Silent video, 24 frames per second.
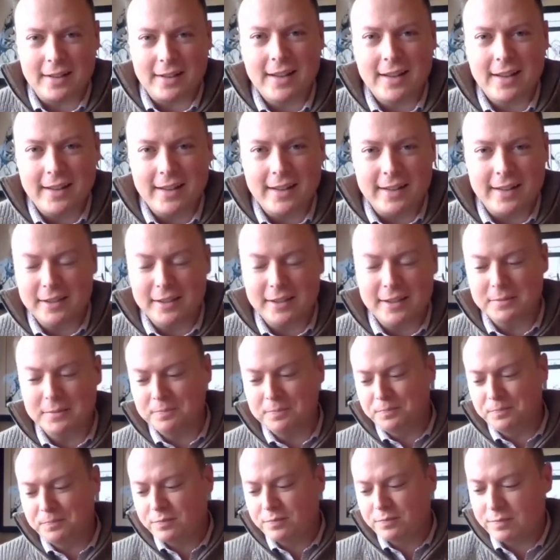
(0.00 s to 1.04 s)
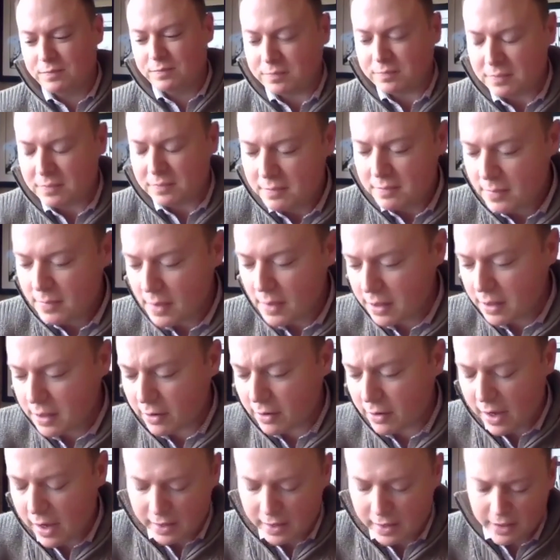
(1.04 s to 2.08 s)

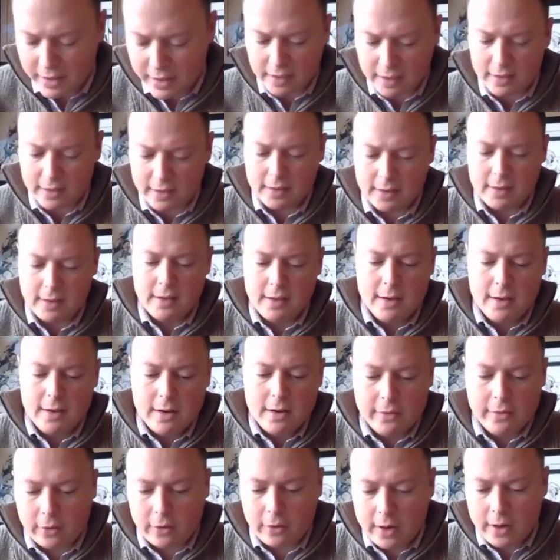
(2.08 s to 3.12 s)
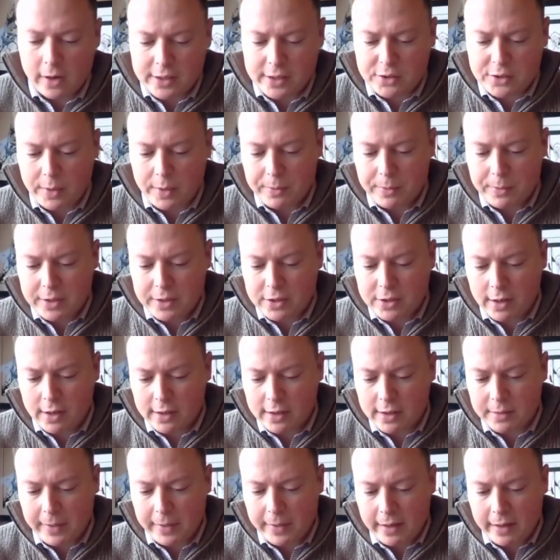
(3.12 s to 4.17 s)
I think for us, when we talk
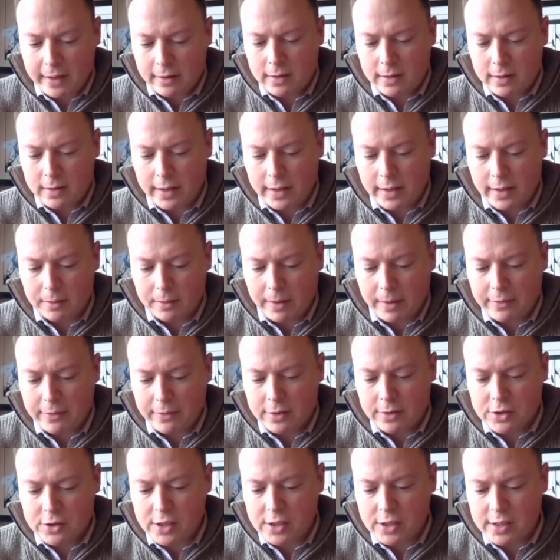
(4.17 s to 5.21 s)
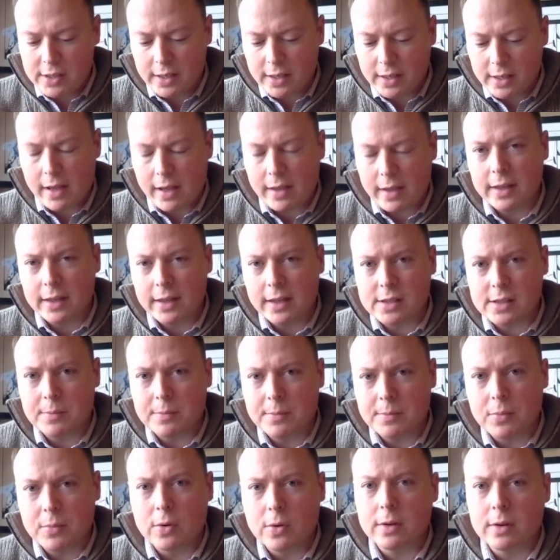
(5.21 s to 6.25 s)
about refugees, I think it's
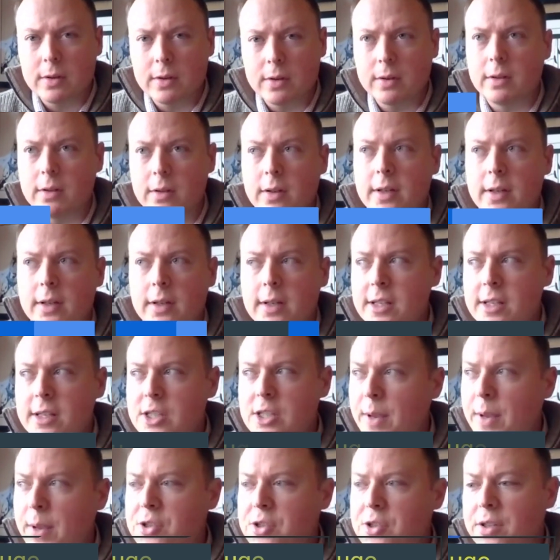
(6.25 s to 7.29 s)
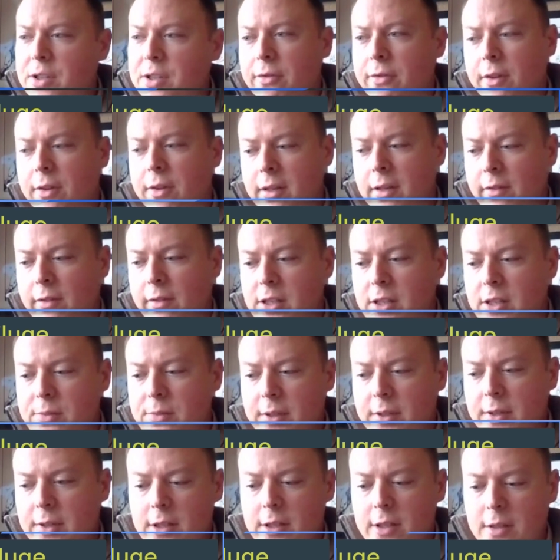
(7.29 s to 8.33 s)
important, especially for the
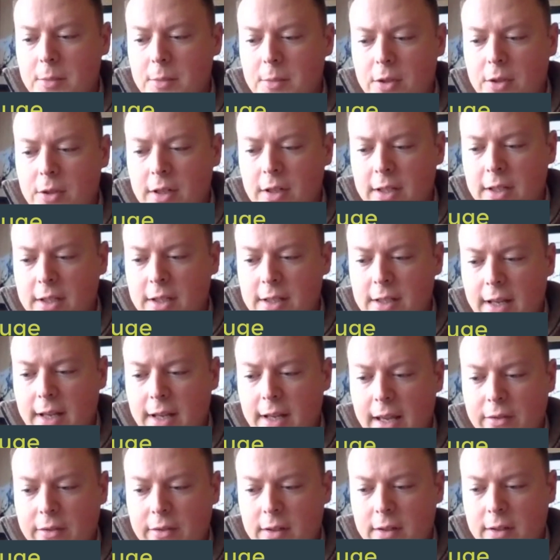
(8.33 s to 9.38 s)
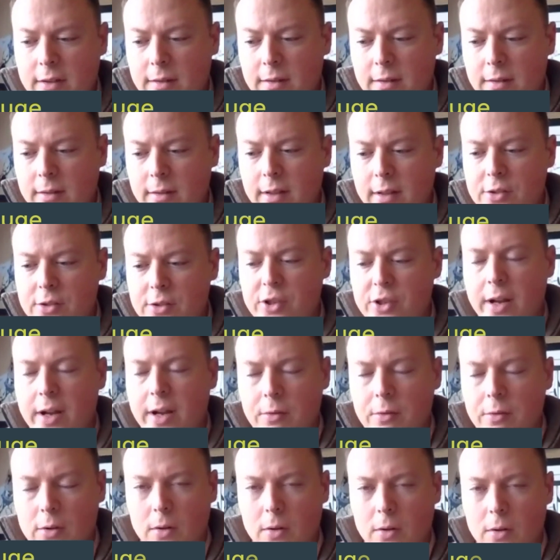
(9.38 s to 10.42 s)
investment community, to have a
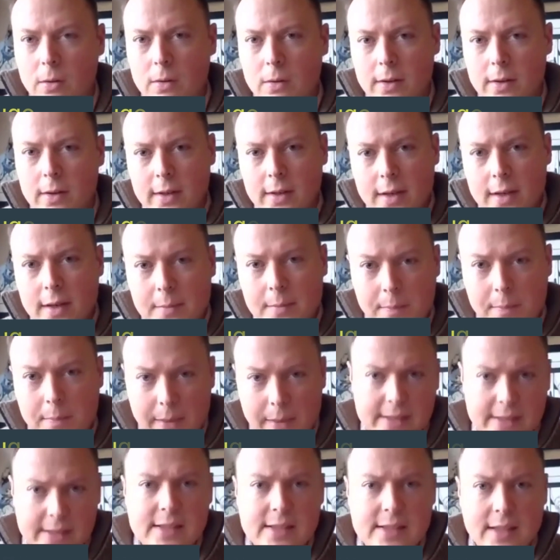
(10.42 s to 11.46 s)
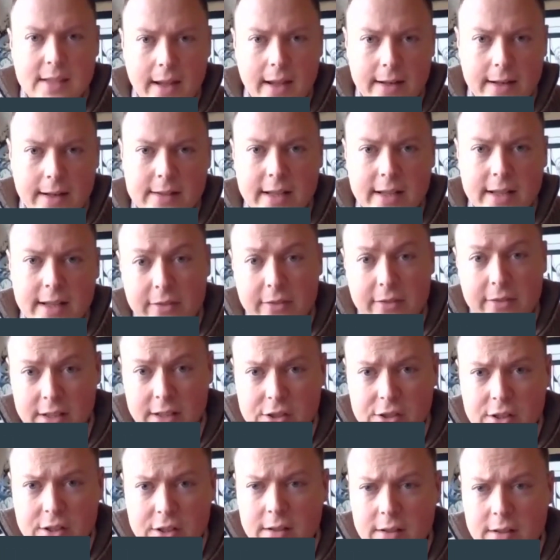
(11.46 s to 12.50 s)
general baseline
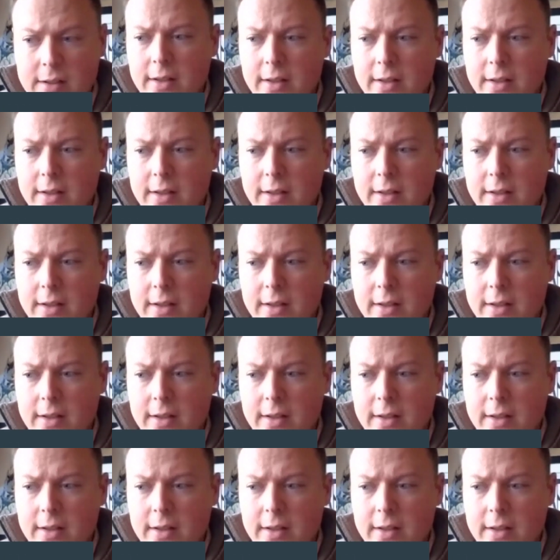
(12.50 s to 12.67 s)
definition.